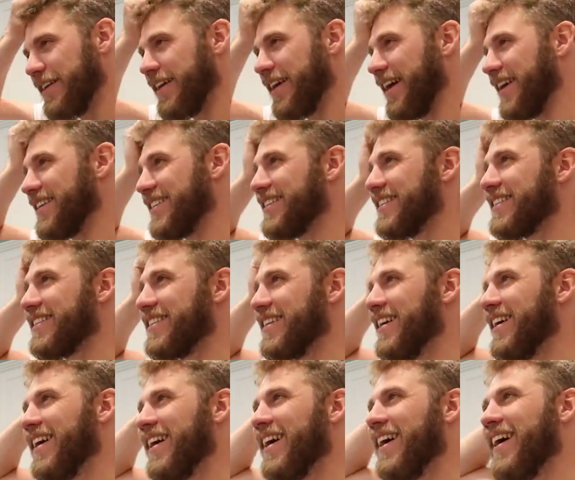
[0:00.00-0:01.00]

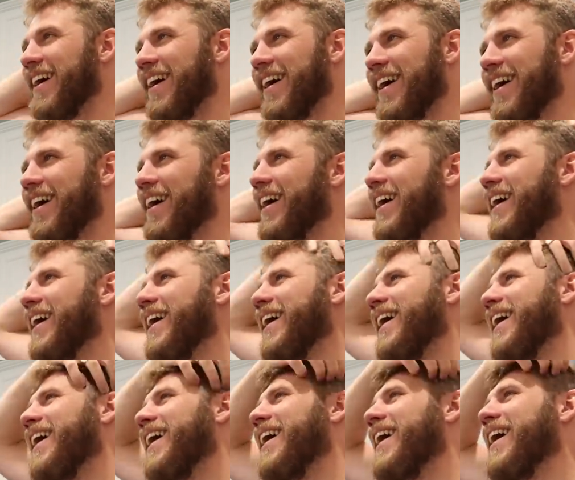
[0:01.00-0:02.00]

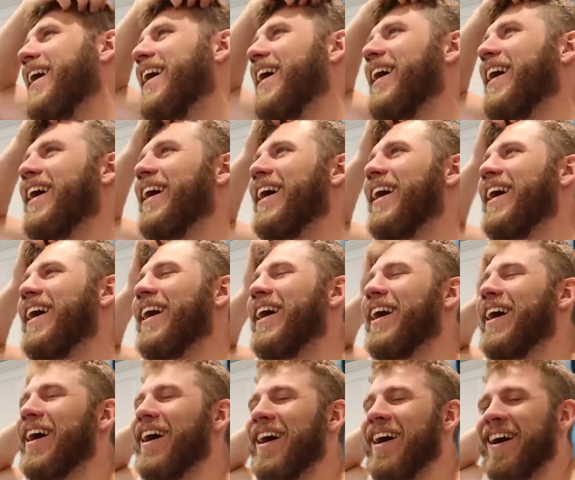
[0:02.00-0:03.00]

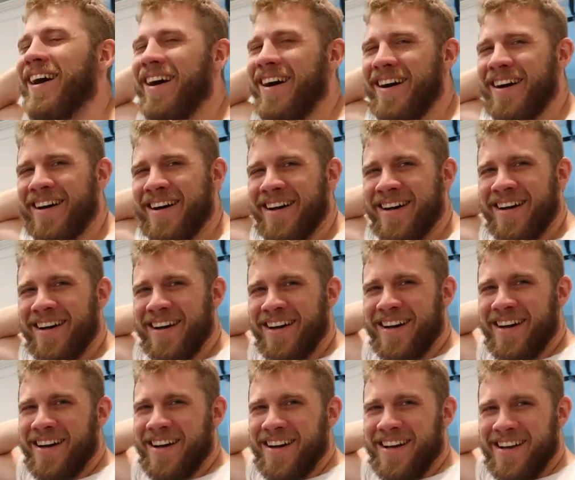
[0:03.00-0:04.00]

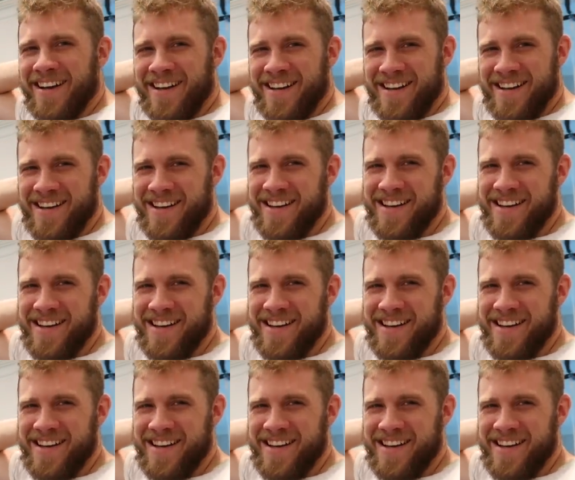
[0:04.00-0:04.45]
(silent)